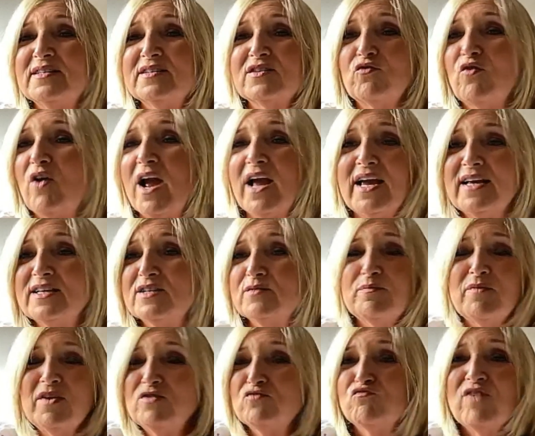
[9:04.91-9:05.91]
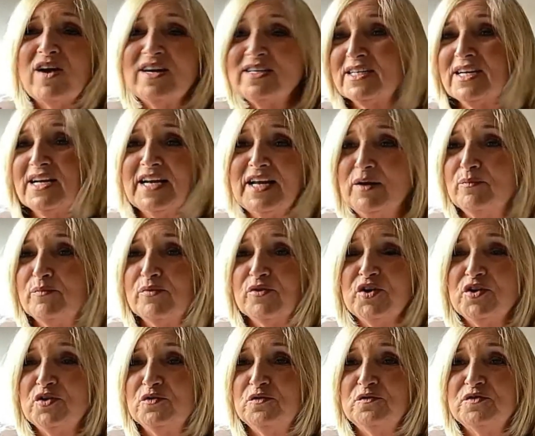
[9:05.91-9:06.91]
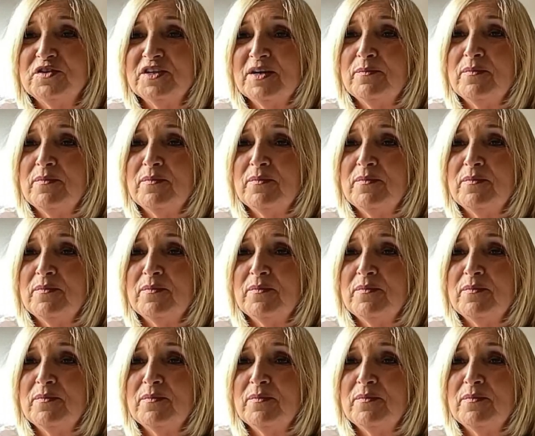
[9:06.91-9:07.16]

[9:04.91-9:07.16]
great. It's radically improved.